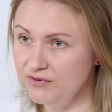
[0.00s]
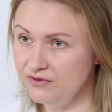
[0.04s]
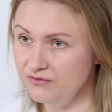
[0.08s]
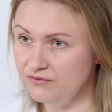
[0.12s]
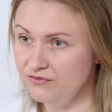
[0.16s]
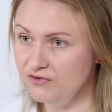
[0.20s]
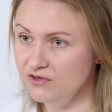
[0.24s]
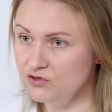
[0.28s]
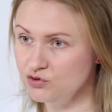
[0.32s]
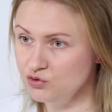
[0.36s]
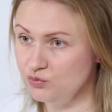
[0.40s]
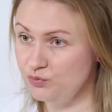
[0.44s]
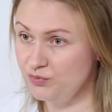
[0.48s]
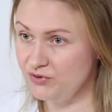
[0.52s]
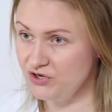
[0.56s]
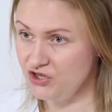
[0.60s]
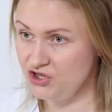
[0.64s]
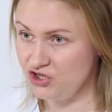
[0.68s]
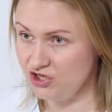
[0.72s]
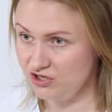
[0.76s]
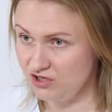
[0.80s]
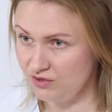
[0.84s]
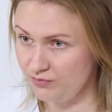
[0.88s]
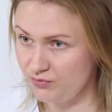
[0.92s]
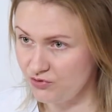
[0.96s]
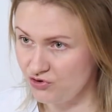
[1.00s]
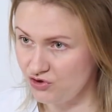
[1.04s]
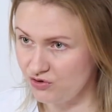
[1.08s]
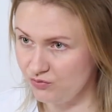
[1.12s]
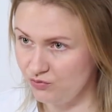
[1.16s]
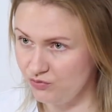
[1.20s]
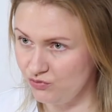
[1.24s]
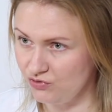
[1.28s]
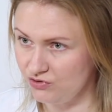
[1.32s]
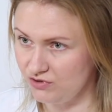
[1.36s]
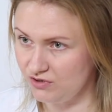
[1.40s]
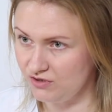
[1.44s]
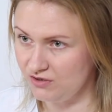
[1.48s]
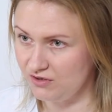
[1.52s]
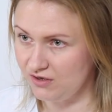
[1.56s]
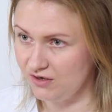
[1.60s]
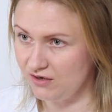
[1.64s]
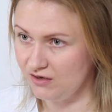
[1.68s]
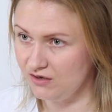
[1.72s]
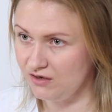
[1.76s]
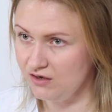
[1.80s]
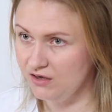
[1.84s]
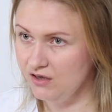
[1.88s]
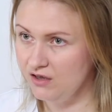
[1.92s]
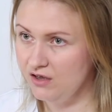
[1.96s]
it, and now I can see
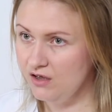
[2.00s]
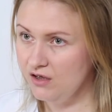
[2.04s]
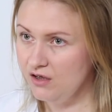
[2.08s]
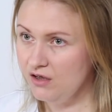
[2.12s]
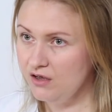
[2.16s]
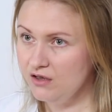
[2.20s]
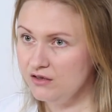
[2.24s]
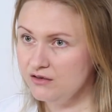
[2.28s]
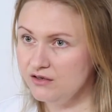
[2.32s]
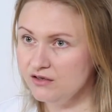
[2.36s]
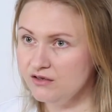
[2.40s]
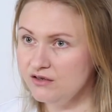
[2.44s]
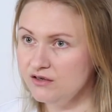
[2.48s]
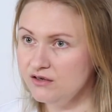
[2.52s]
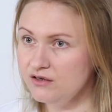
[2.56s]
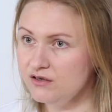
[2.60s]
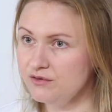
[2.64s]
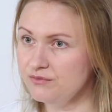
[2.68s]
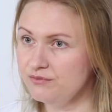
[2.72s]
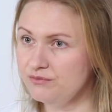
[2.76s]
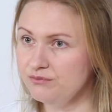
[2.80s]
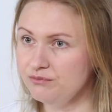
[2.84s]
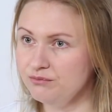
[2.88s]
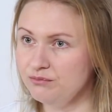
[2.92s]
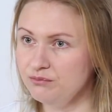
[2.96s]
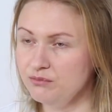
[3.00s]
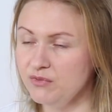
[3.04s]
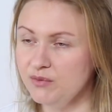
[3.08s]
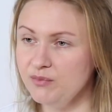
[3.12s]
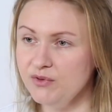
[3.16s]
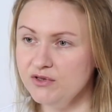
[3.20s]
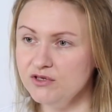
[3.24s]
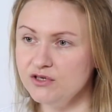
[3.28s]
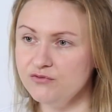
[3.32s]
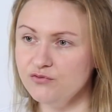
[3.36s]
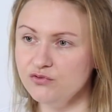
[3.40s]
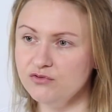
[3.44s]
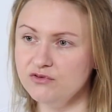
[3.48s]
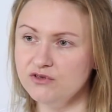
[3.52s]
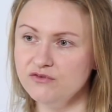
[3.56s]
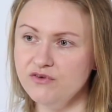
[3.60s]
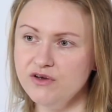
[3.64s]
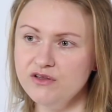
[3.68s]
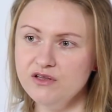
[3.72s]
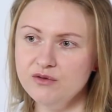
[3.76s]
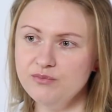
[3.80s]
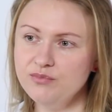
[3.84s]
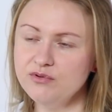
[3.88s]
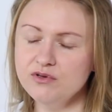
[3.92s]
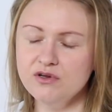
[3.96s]
the reasons why it is so.
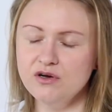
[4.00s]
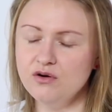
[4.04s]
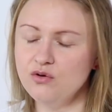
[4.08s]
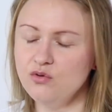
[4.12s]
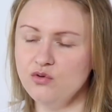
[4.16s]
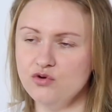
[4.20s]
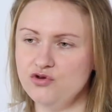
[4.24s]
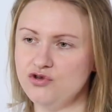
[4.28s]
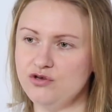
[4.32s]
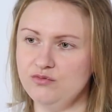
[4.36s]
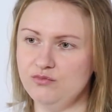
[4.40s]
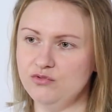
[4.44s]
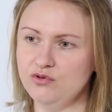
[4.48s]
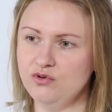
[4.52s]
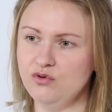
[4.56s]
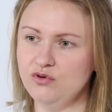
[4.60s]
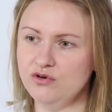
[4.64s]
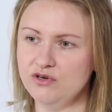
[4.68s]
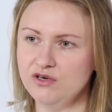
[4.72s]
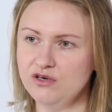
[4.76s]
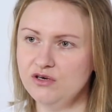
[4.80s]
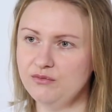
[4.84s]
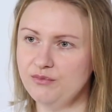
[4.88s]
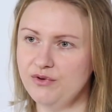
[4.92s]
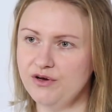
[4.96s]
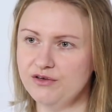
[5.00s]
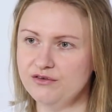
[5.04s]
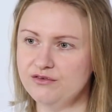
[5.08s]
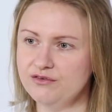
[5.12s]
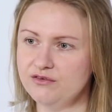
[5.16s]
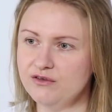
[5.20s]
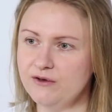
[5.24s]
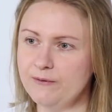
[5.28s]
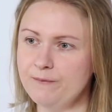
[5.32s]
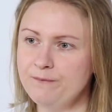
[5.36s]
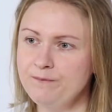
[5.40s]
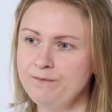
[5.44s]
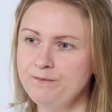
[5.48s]
I had a lot of insights of